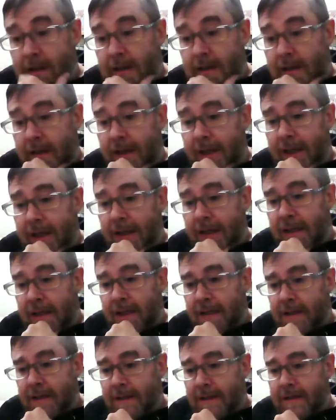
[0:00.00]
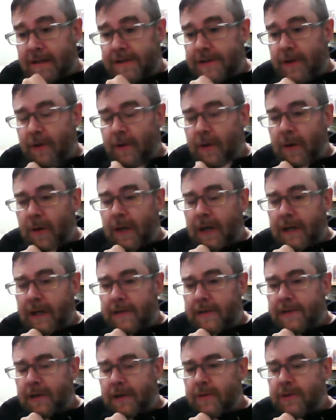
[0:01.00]
And so
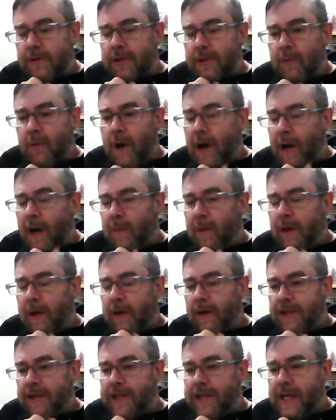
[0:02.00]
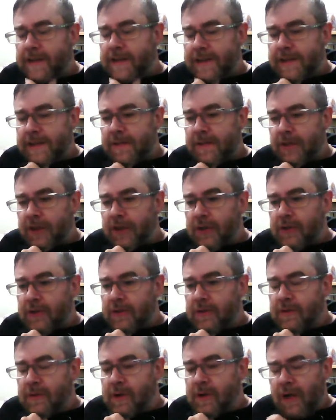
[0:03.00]
so Rob, what are the chances of
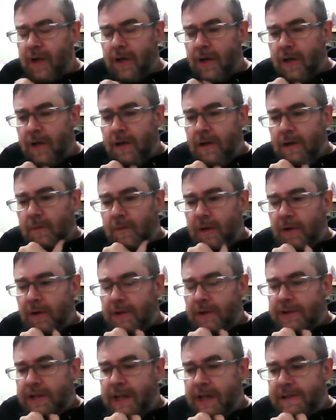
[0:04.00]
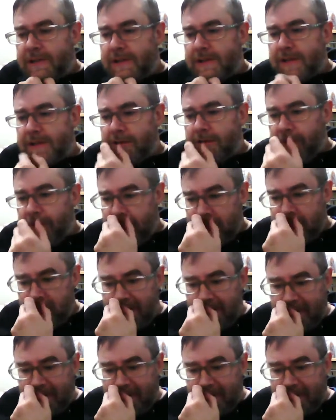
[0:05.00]
you? What are the chances of you